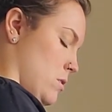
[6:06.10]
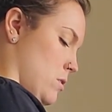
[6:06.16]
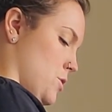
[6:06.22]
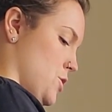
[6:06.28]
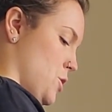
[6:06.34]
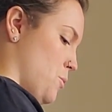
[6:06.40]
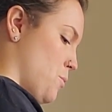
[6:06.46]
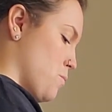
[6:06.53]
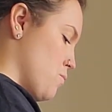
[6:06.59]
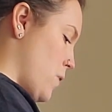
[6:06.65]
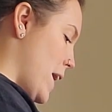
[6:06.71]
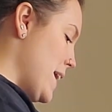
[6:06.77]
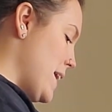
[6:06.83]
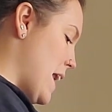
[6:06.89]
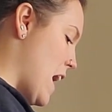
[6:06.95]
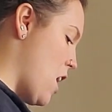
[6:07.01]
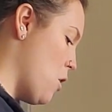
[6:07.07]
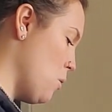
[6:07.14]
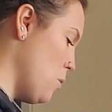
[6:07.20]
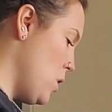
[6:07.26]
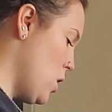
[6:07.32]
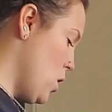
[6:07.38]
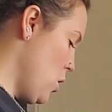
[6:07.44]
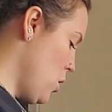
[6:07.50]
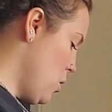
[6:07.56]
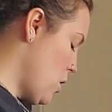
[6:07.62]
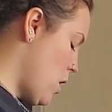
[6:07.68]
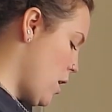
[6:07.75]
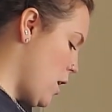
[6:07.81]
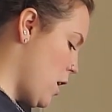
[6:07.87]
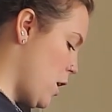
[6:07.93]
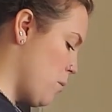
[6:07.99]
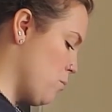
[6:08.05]
So right now,
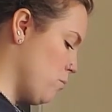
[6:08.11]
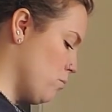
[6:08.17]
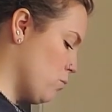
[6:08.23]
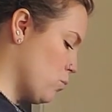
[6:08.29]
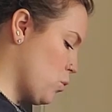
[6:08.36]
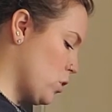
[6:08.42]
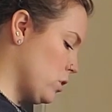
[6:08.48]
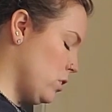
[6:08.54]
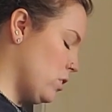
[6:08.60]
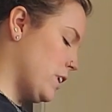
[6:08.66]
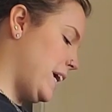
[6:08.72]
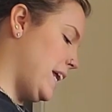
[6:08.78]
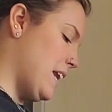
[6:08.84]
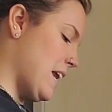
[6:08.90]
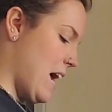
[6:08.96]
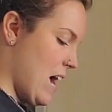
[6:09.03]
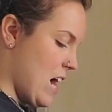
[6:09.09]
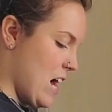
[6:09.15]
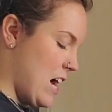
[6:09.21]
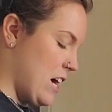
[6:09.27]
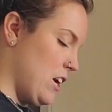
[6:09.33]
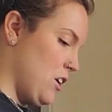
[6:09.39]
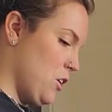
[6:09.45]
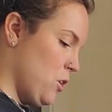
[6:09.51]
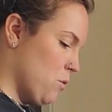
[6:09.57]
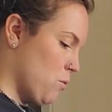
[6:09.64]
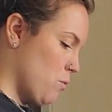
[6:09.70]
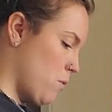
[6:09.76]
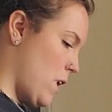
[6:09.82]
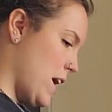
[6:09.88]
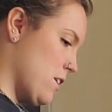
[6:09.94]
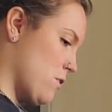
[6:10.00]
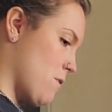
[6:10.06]
we're looking at
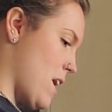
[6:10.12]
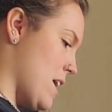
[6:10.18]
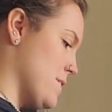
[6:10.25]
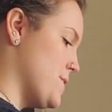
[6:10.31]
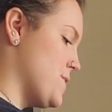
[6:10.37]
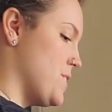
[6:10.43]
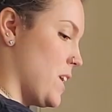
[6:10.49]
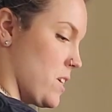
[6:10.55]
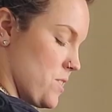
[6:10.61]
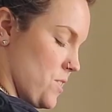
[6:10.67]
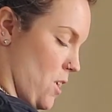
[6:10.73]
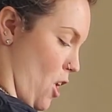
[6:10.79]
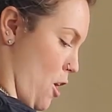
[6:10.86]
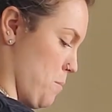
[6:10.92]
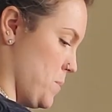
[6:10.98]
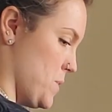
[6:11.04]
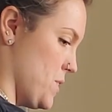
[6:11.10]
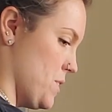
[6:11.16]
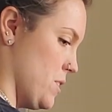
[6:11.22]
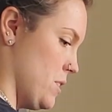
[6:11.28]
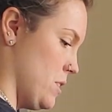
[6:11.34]
right around 6 cups.